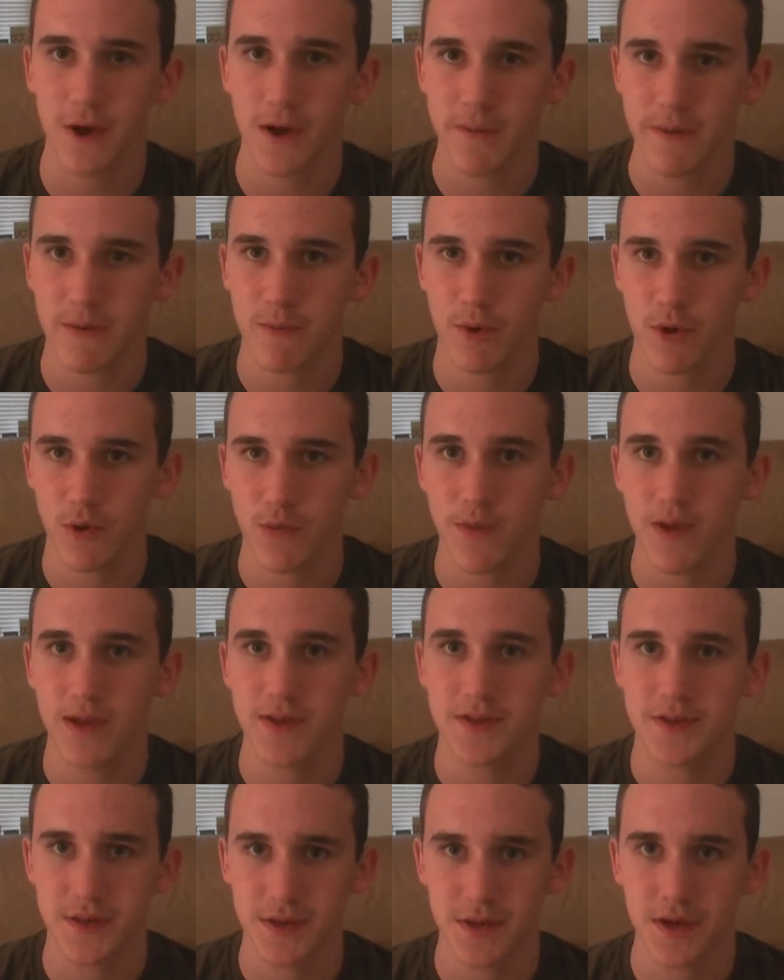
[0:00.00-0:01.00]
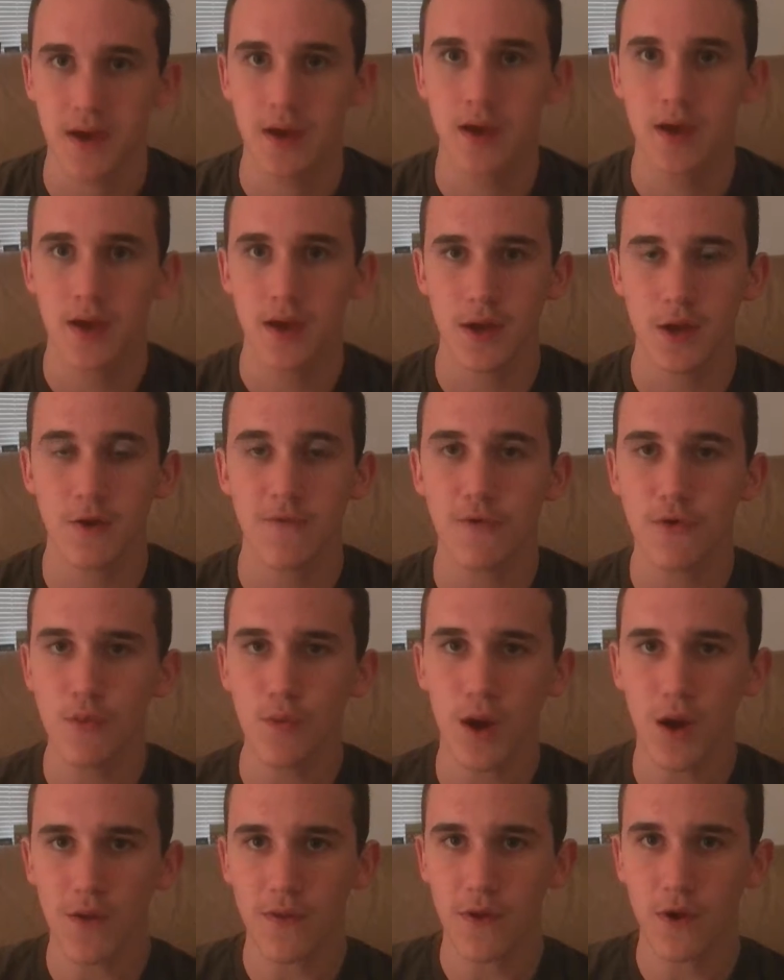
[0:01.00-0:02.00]
I mean, we were meaning to, for a
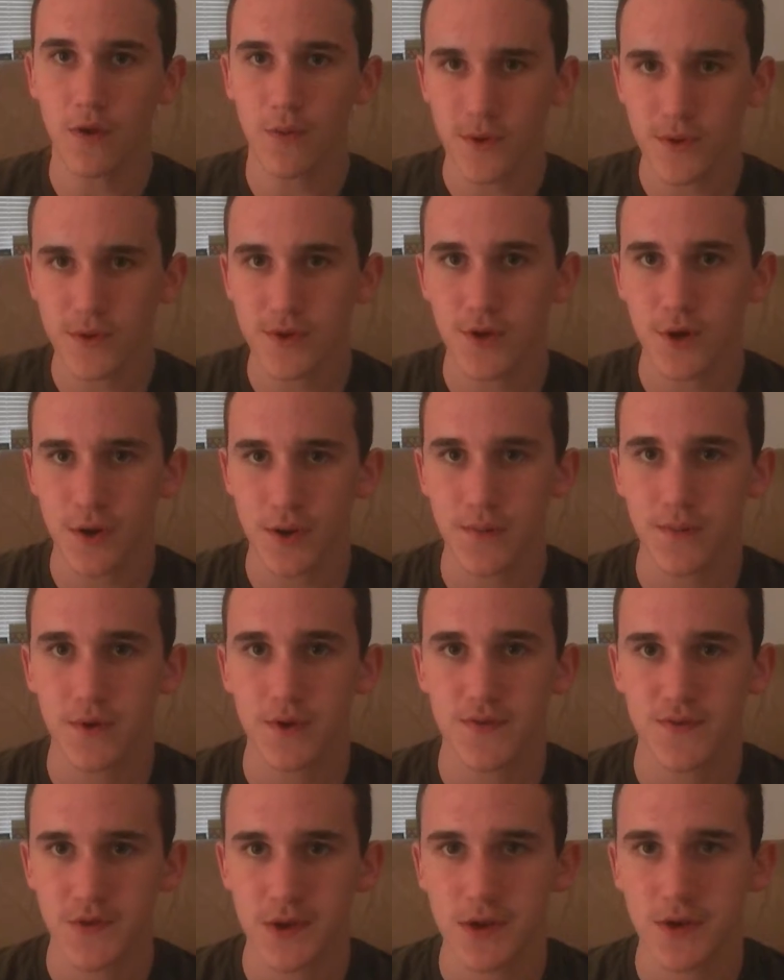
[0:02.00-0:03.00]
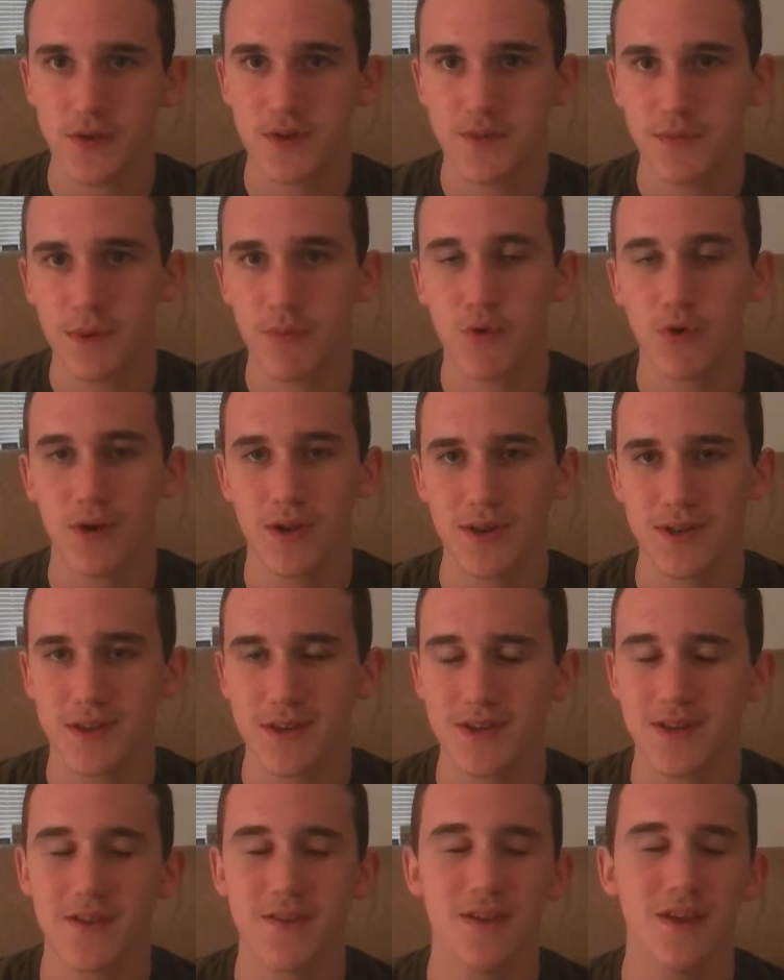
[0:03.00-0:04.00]
while there we were starting to post videos a bit more
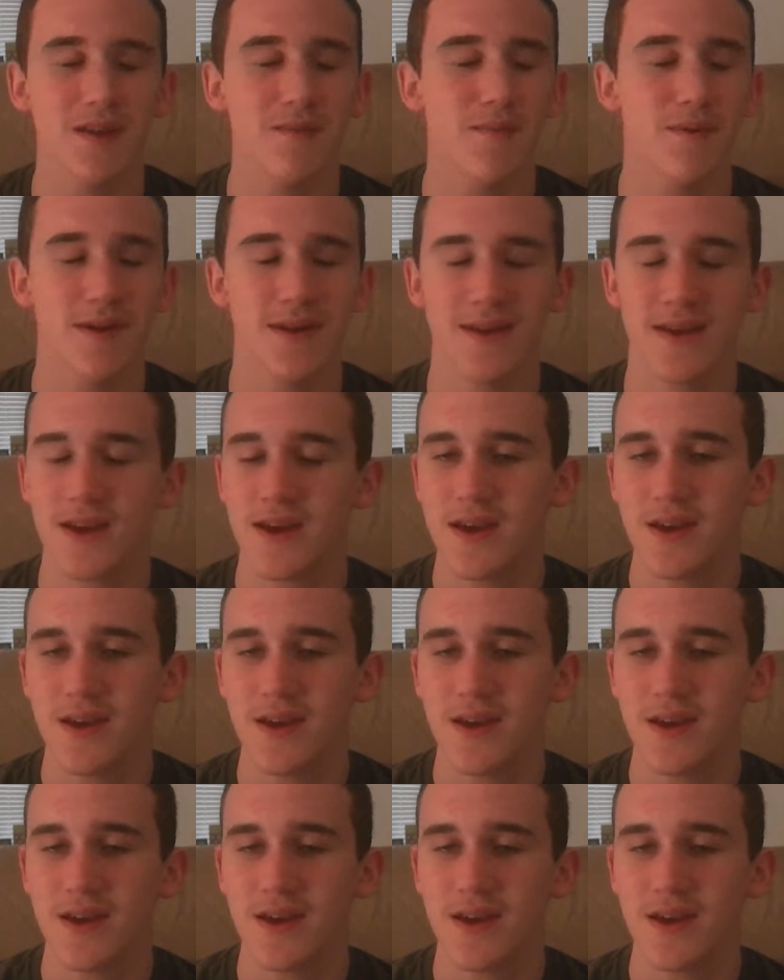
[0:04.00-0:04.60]
consistently, but